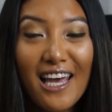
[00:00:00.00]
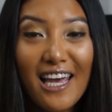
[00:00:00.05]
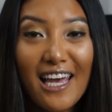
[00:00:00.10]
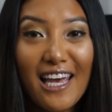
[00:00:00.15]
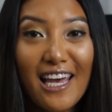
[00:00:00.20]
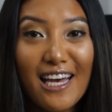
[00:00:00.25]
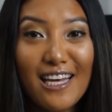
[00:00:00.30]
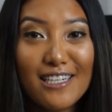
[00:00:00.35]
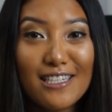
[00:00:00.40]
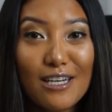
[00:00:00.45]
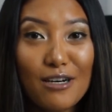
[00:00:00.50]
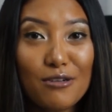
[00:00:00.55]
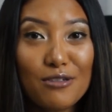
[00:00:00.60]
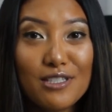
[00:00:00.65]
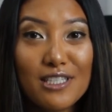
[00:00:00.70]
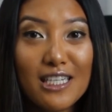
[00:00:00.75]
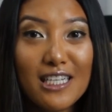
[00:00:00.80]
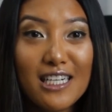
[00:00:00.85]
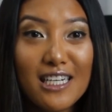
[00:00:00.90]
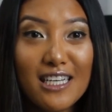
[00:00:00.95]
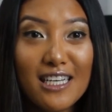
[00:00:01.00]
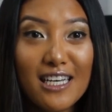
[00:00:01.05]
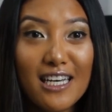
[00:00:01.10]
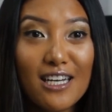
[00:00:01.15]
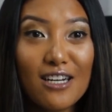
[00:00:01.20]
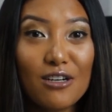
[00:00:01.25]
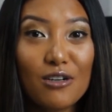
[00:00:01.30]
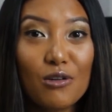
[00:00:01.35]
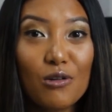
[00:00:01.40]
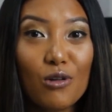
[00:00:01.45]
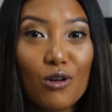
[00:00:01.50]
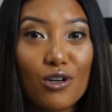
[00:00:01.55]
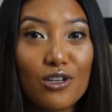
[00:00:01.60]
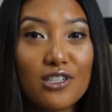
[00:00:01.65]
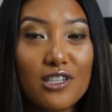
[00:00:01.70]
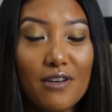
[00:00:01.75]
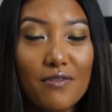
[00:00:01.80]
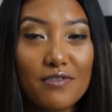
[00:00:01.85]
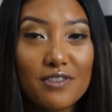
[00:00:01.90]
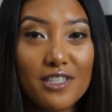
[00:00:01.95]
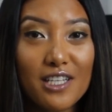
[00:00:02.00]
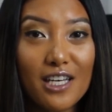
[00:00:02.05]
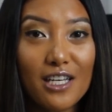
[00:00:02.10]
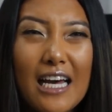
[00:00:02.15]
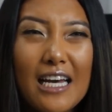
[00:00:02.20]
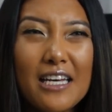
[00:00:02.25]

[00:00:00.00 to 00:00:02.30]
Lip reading: and I was eating in a caloric deficit.